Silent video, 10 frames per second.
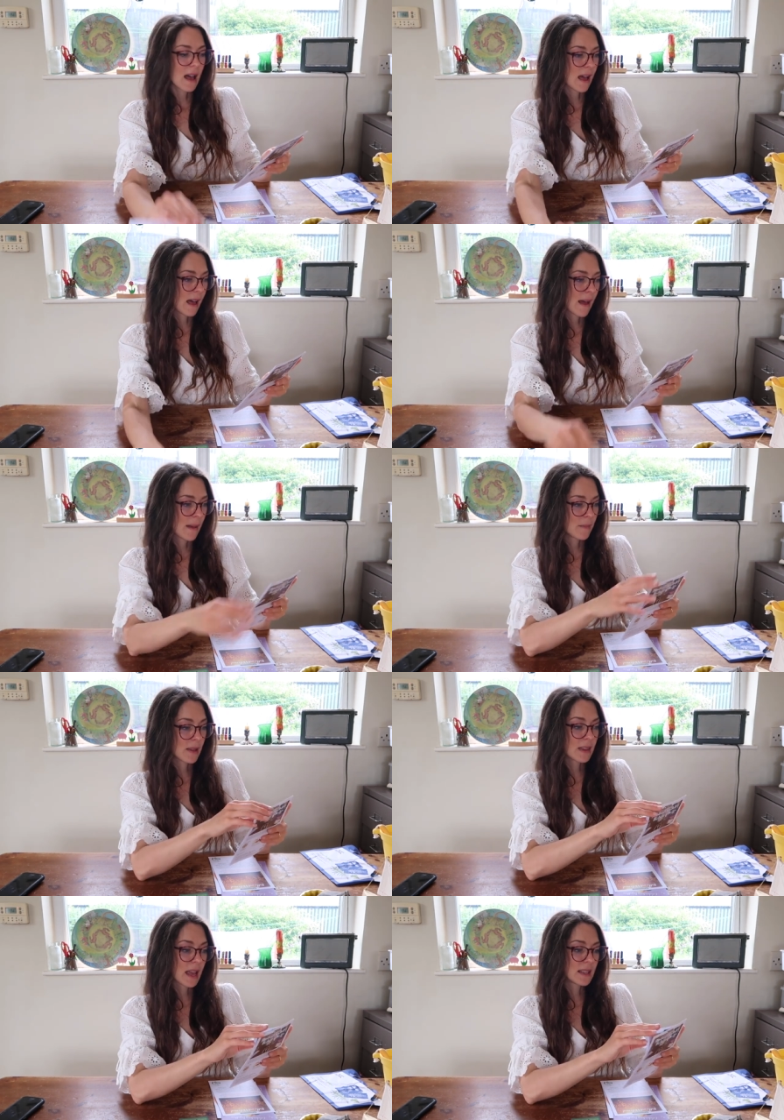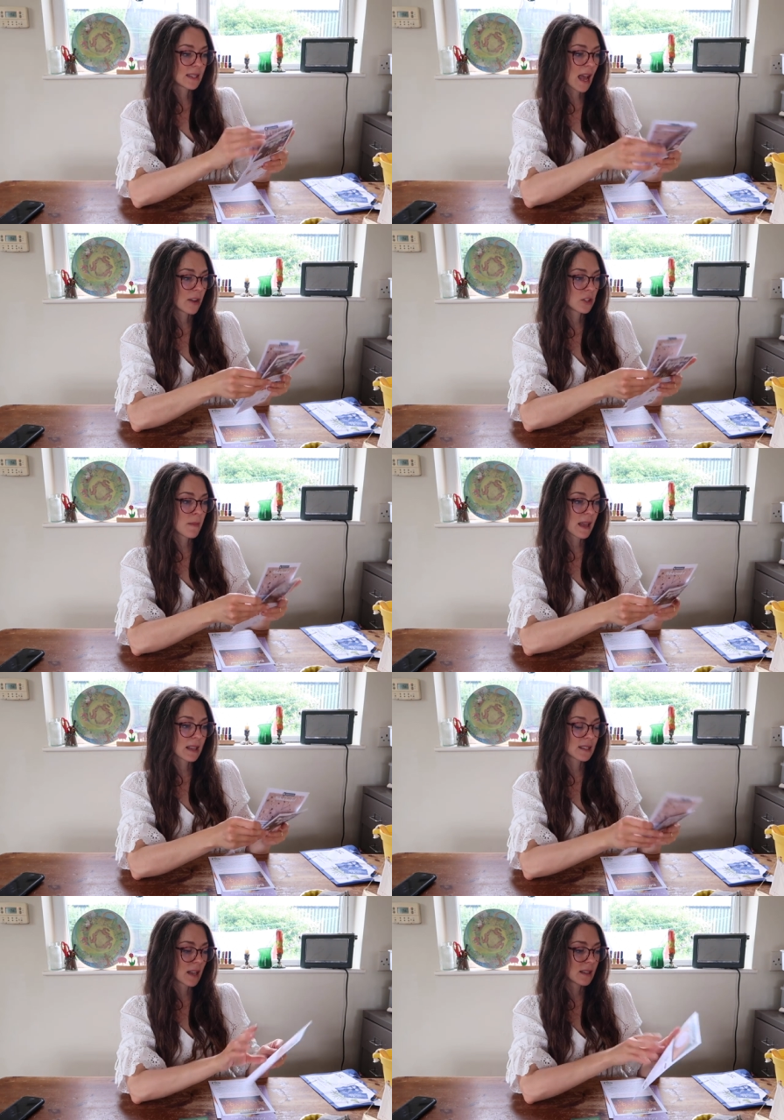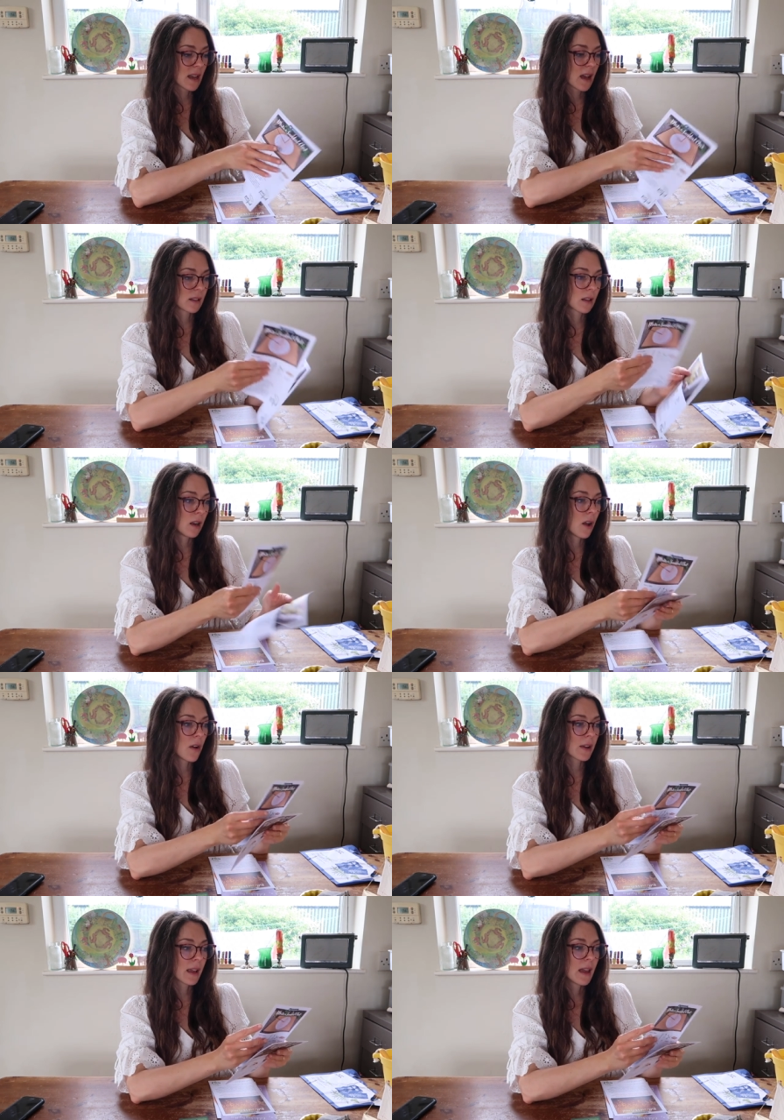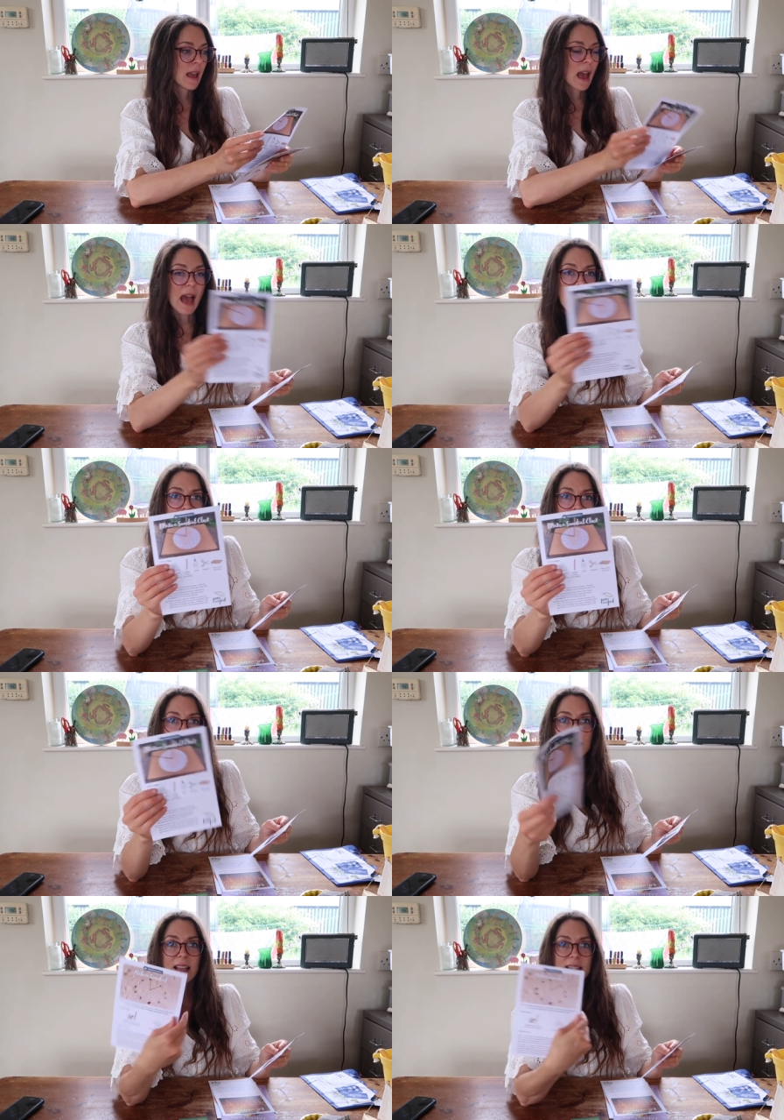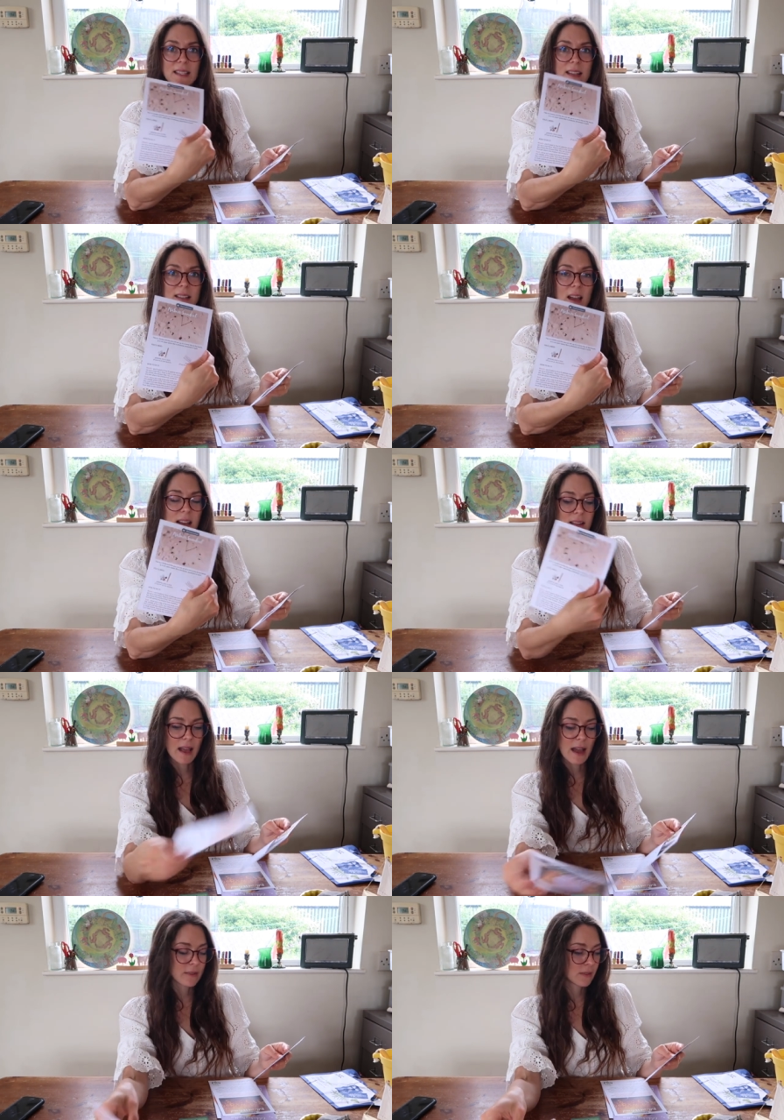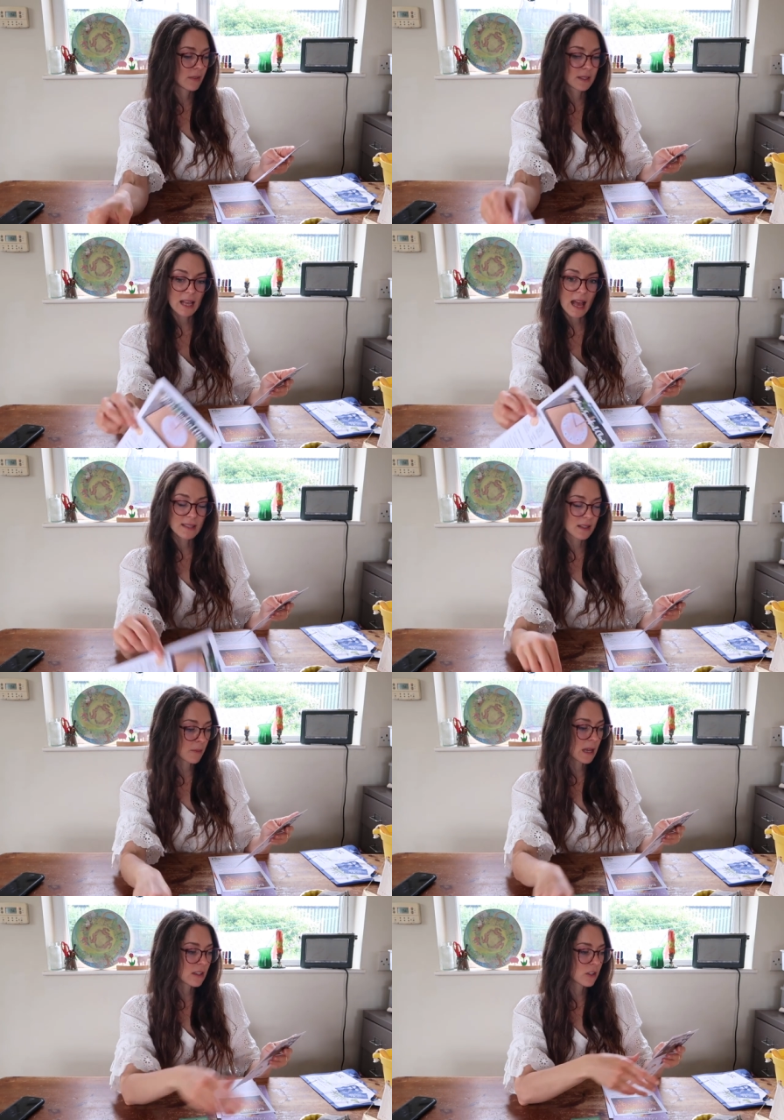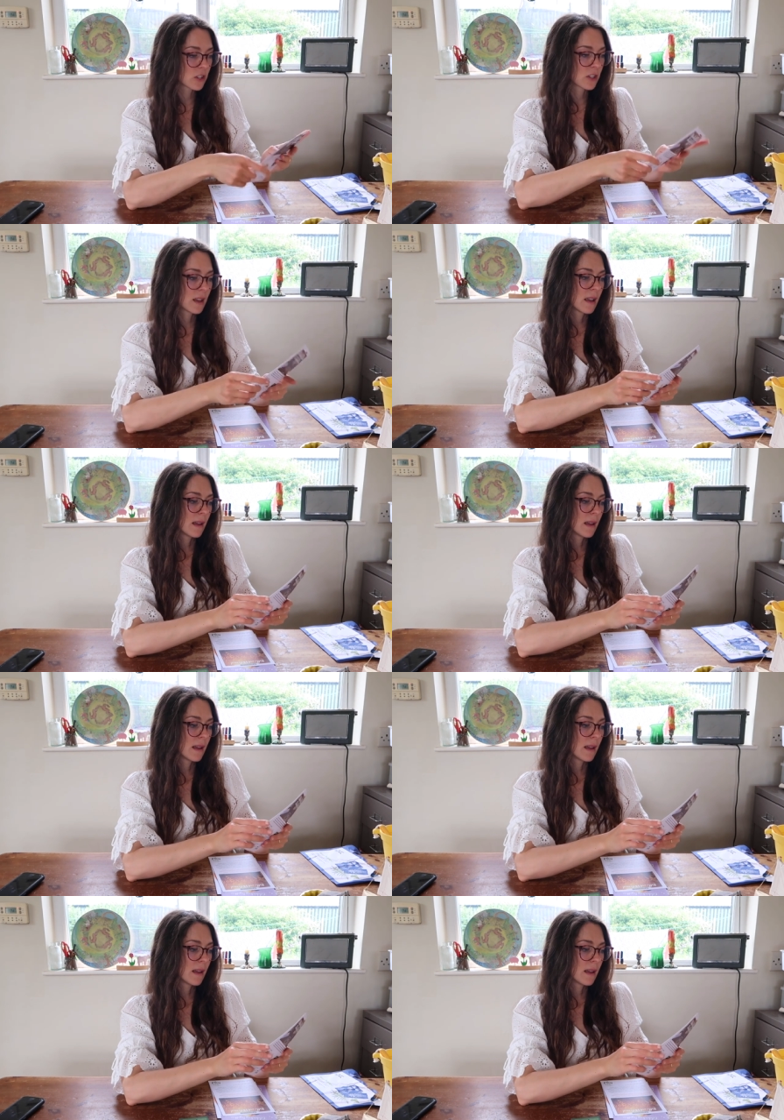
Um, there's how to make a sundial clock and a sundial out of sand at the beach.